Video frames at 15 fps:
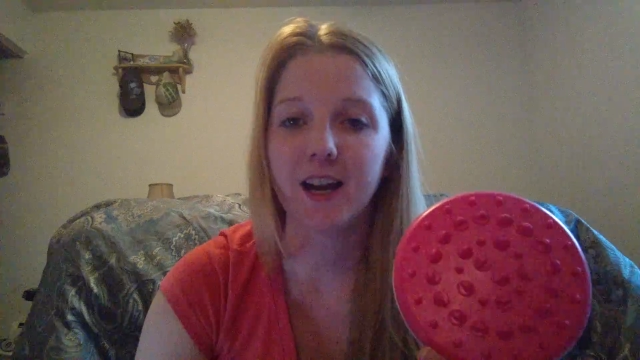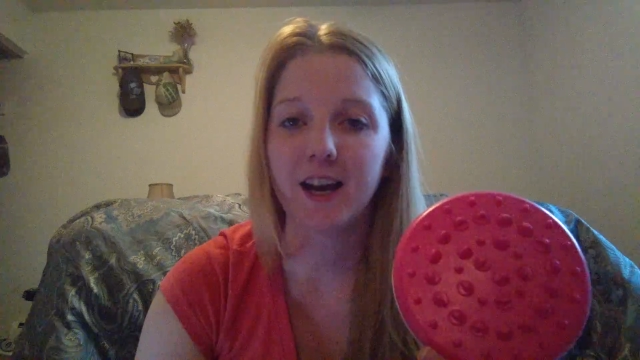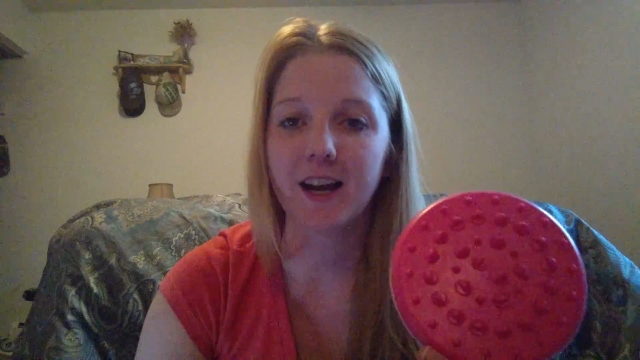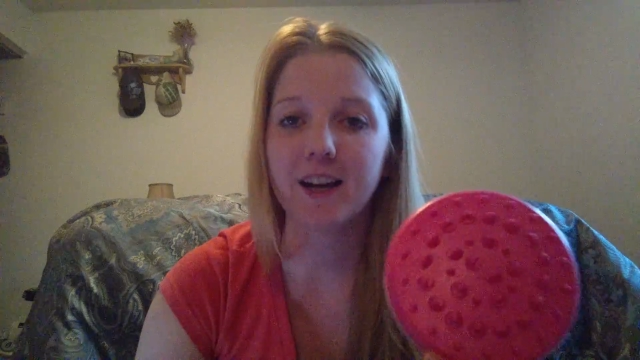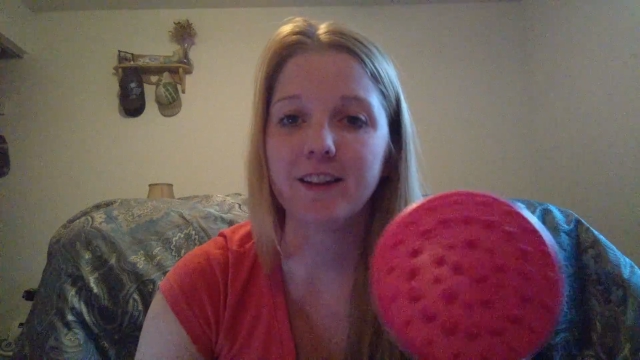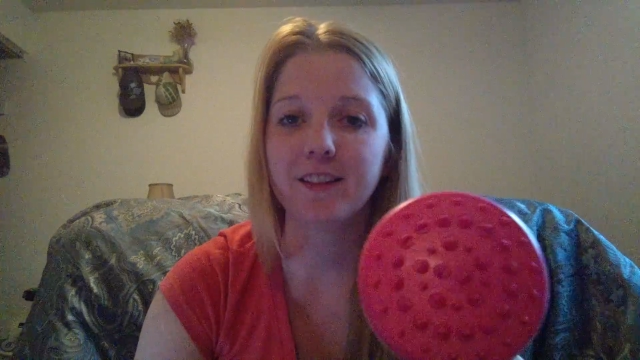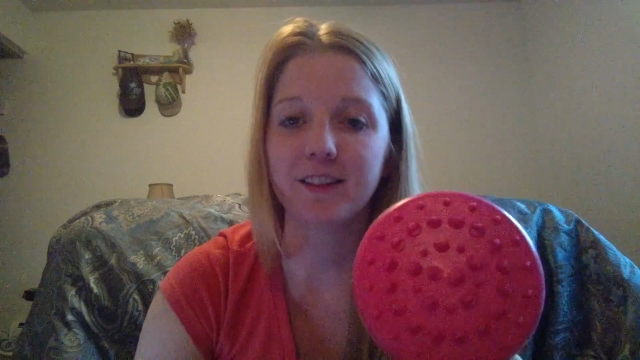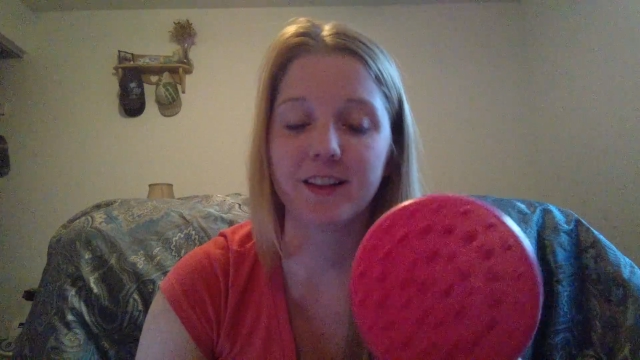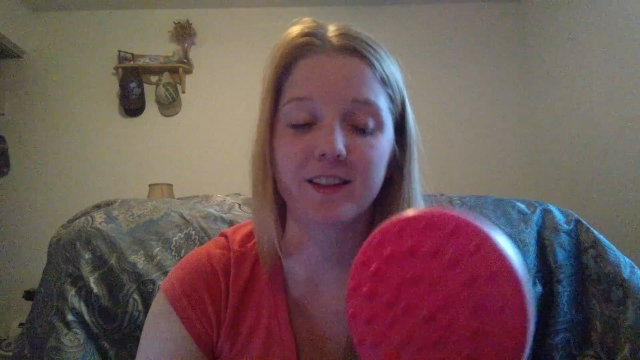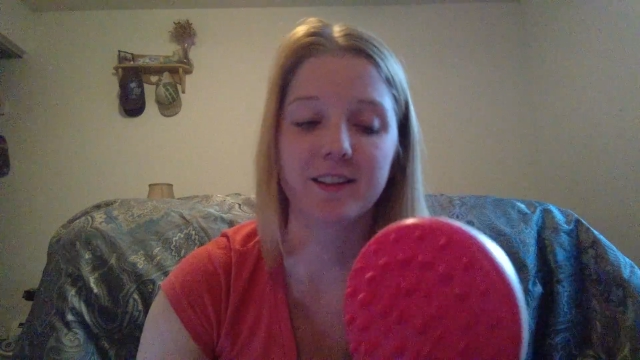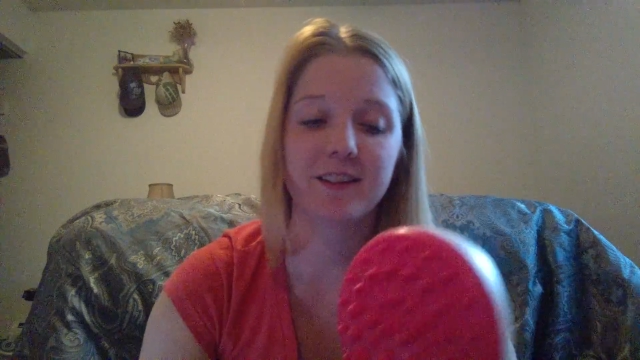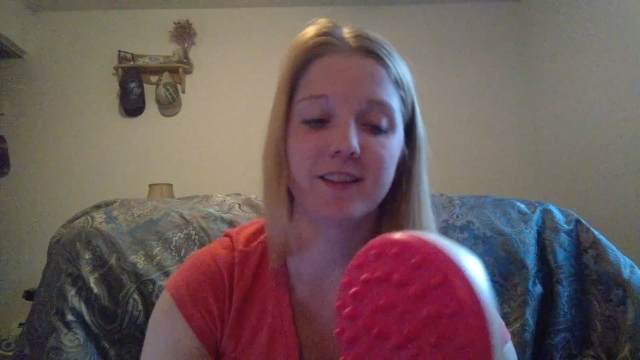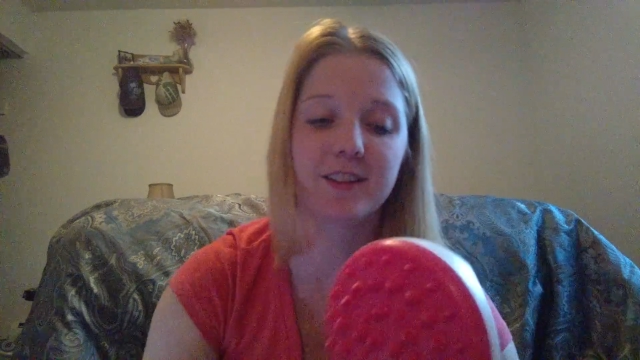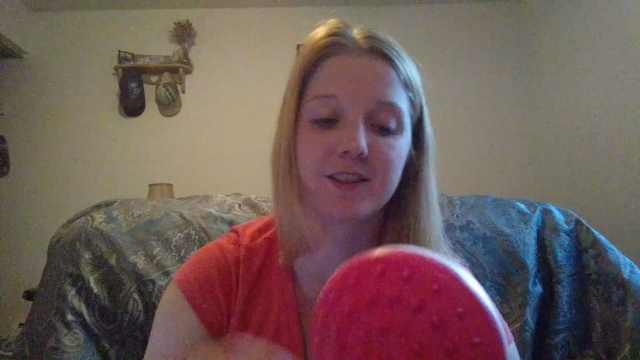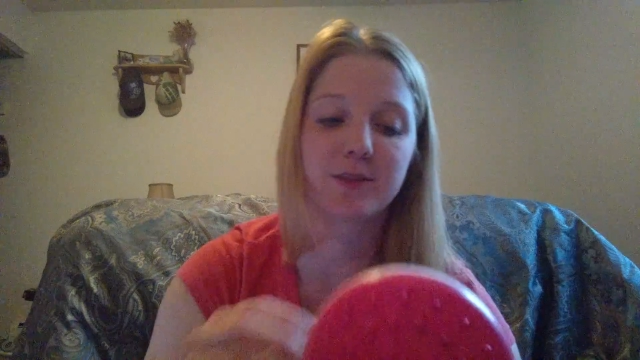I think
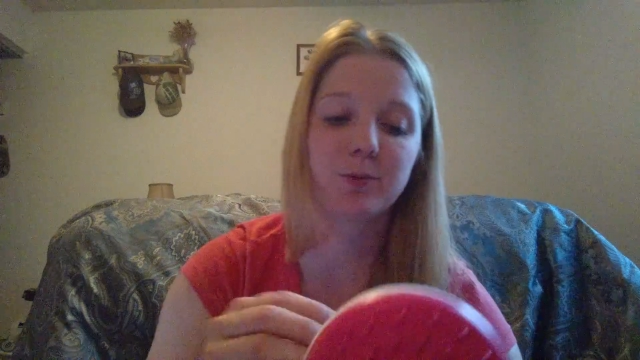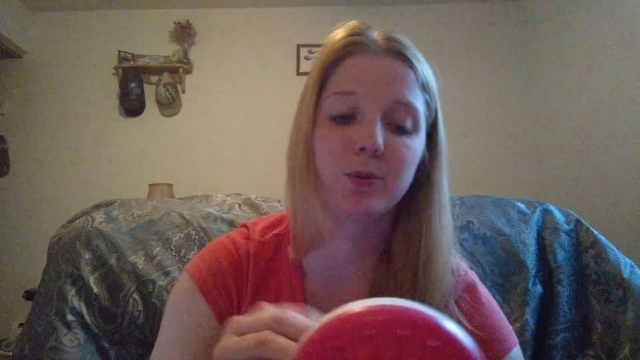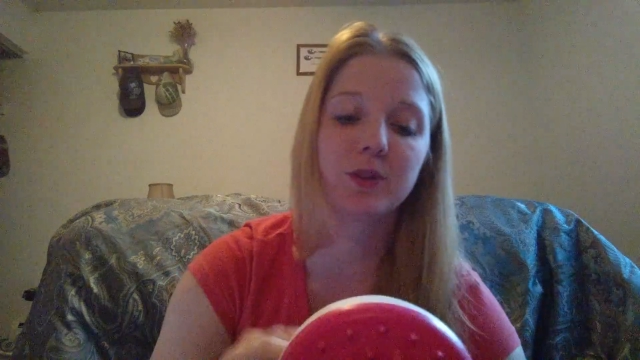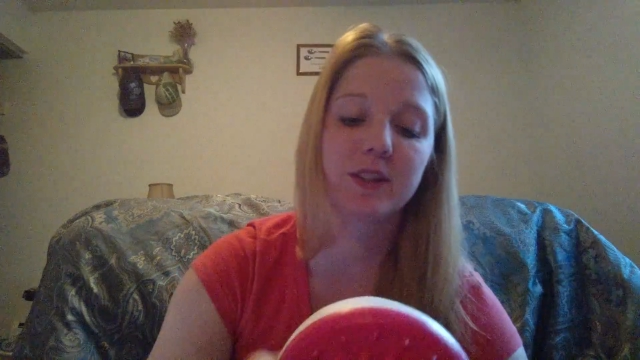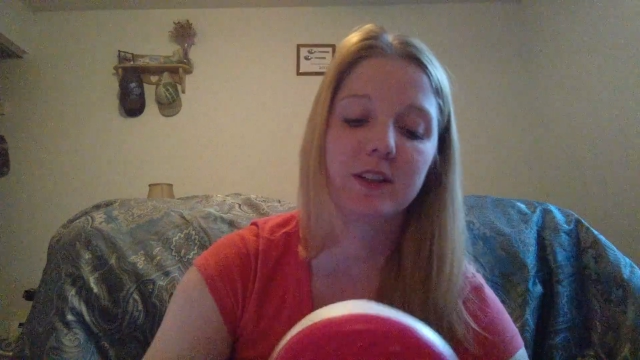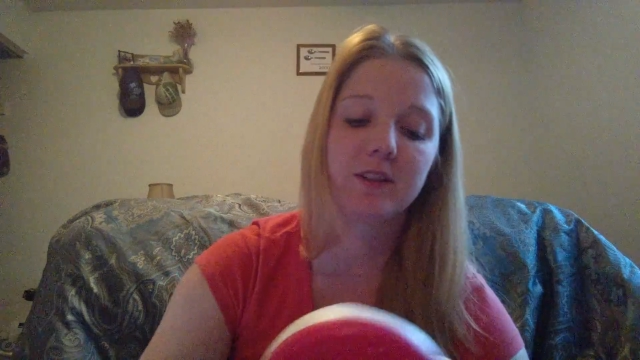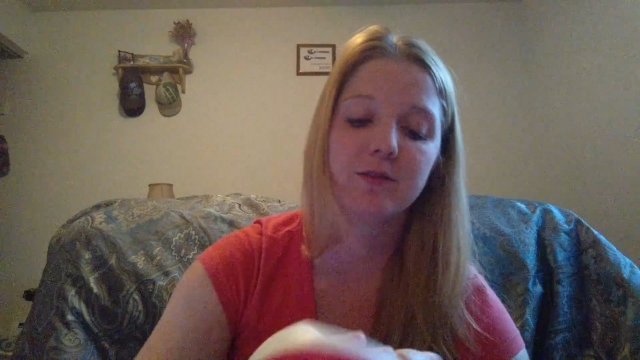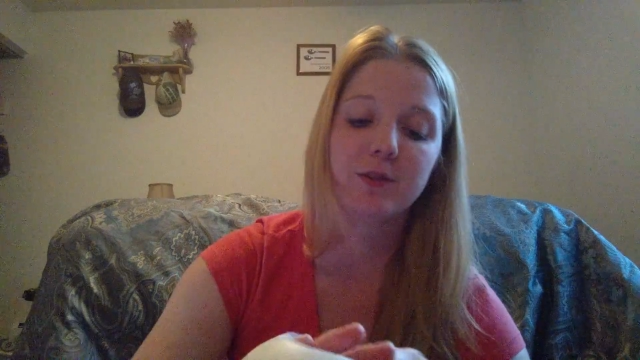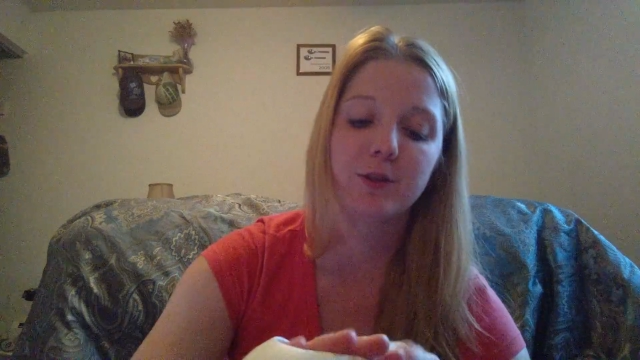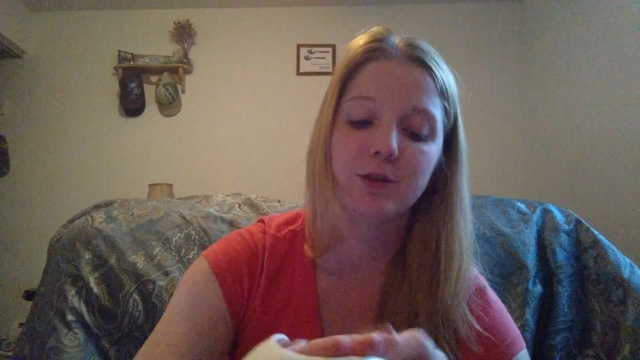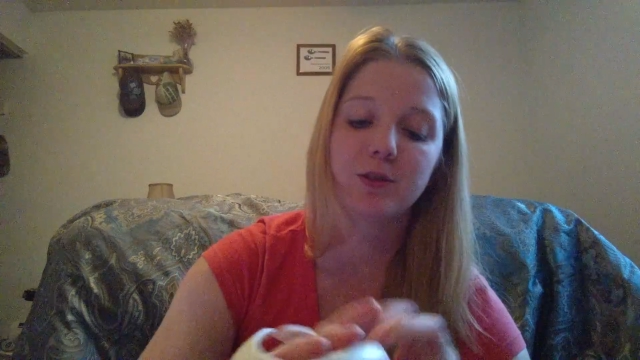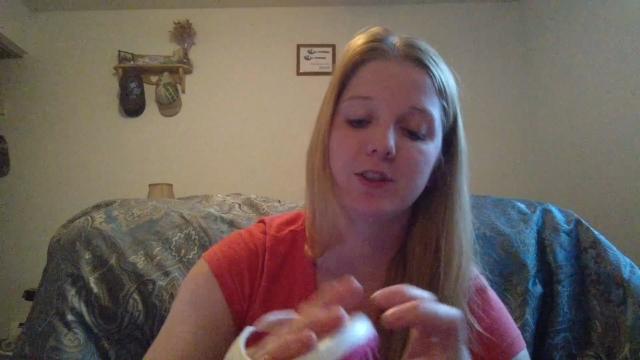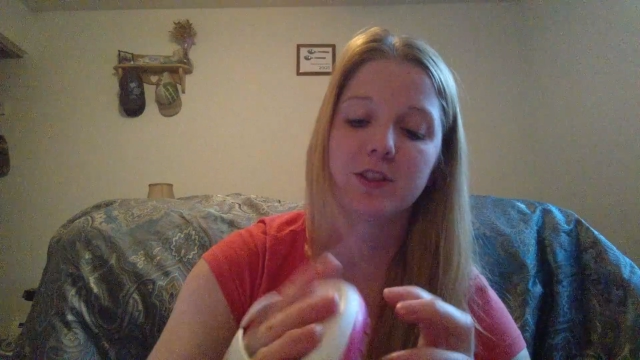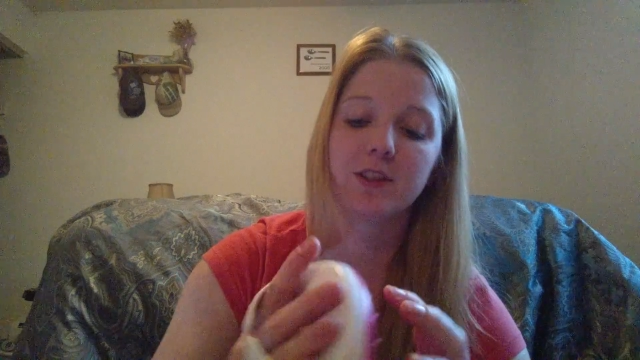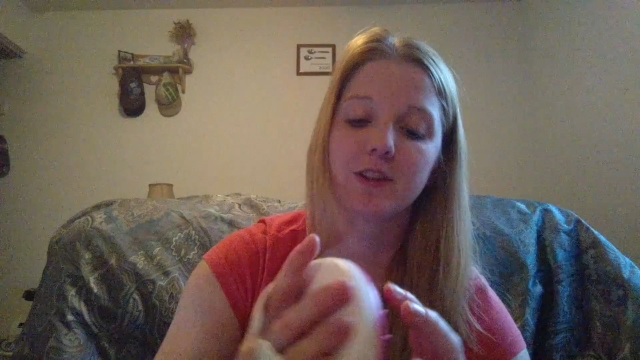this will give
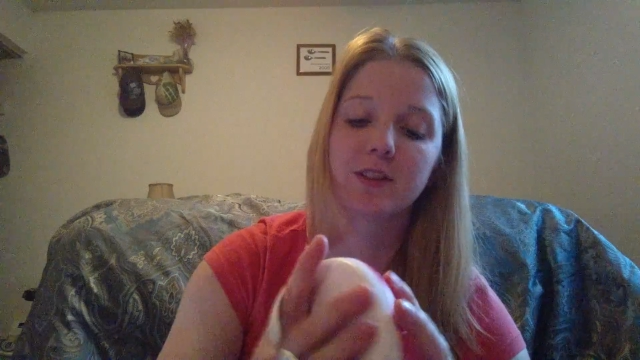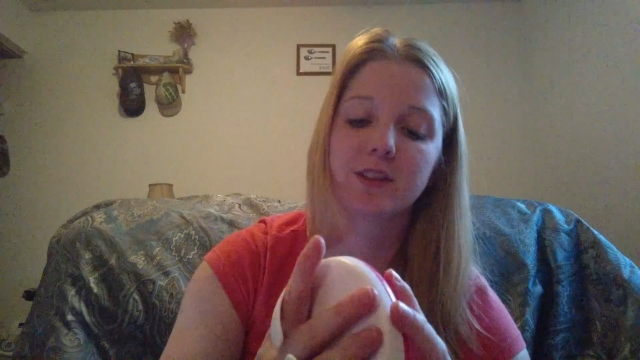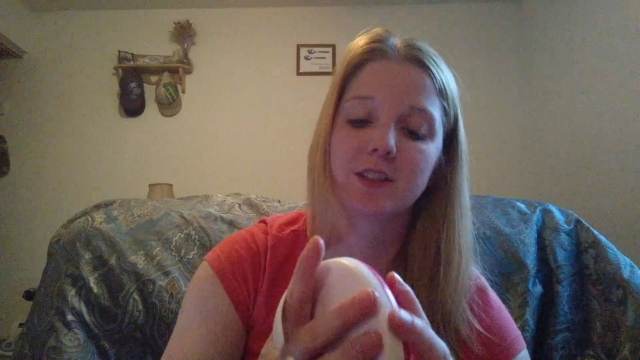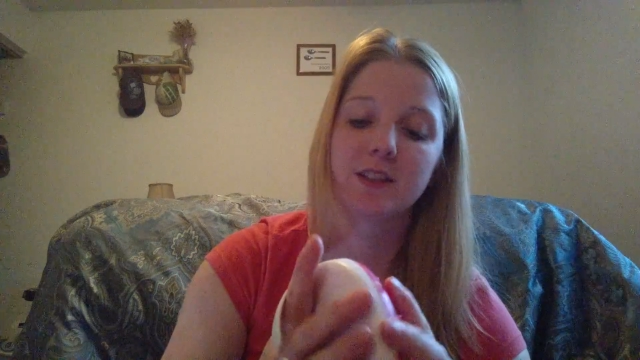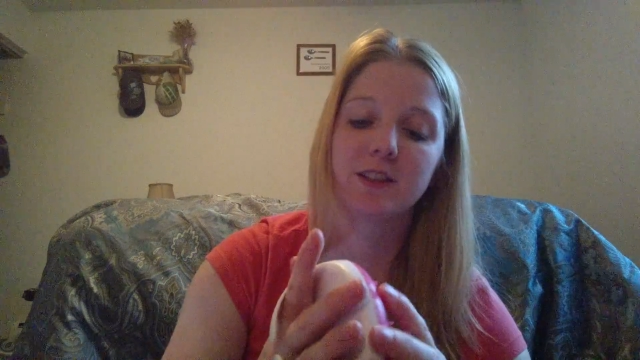good results.